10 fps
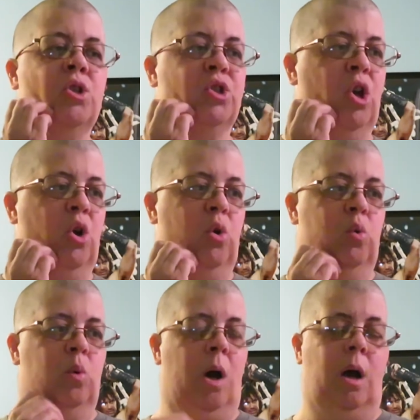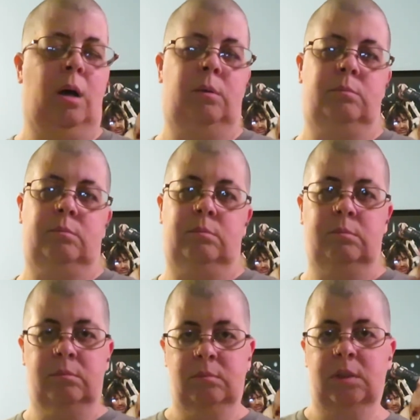So, um,
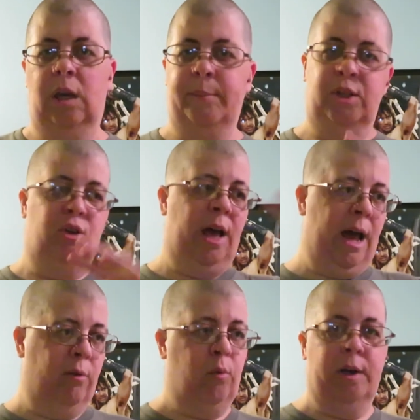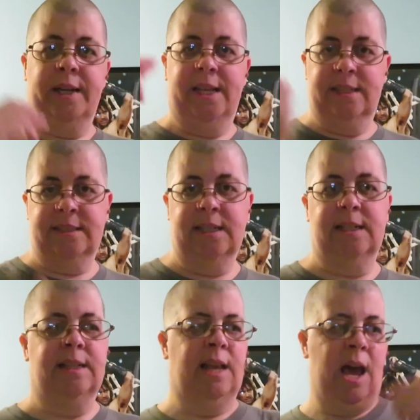I mean, you'll have one
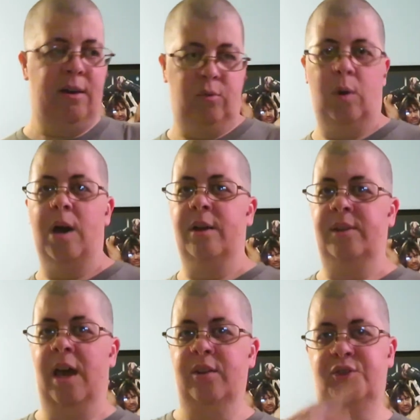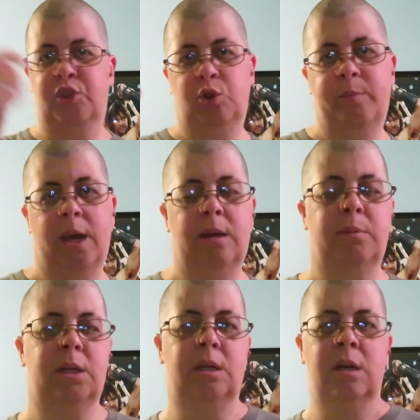instant and they have one, uh, the other two
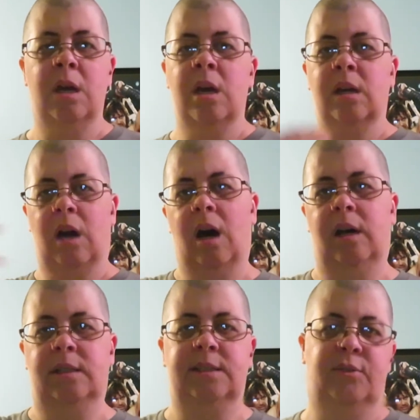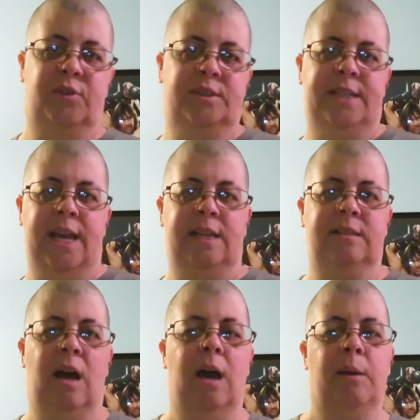maybe on a different day
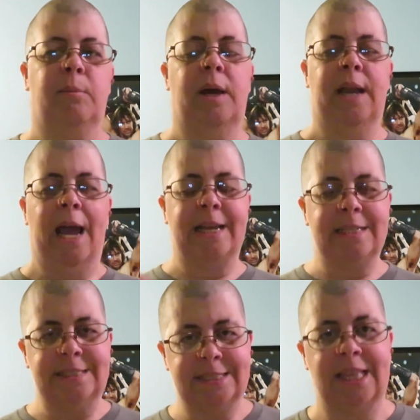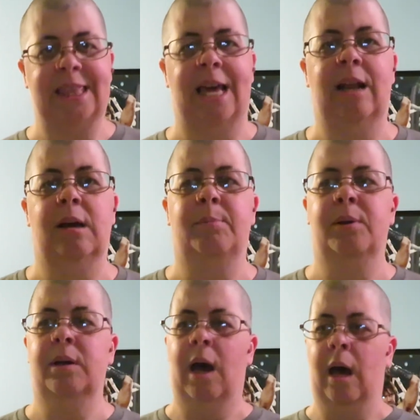and time. And I can set that up.
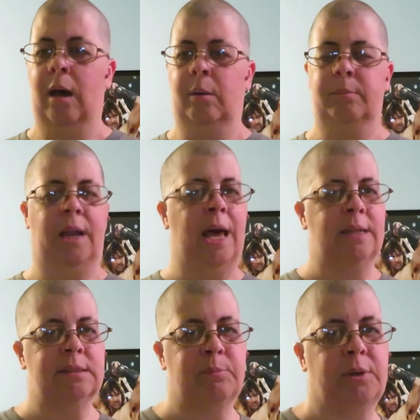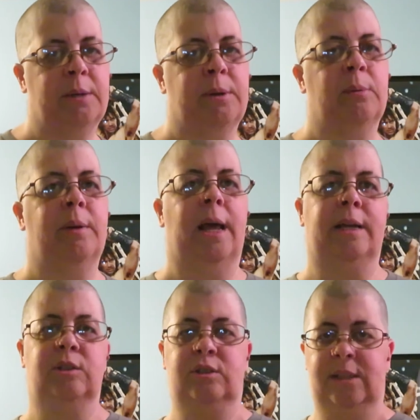Um, not as a premiere, but I
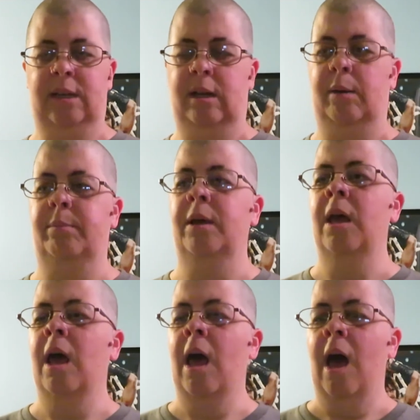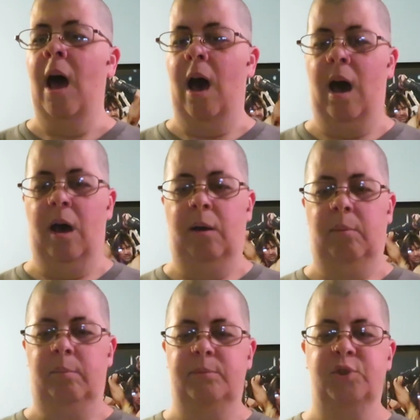can set it up.
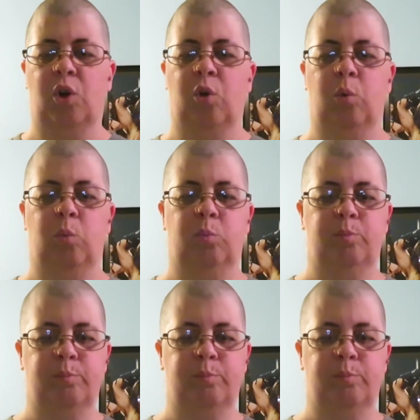Um, so,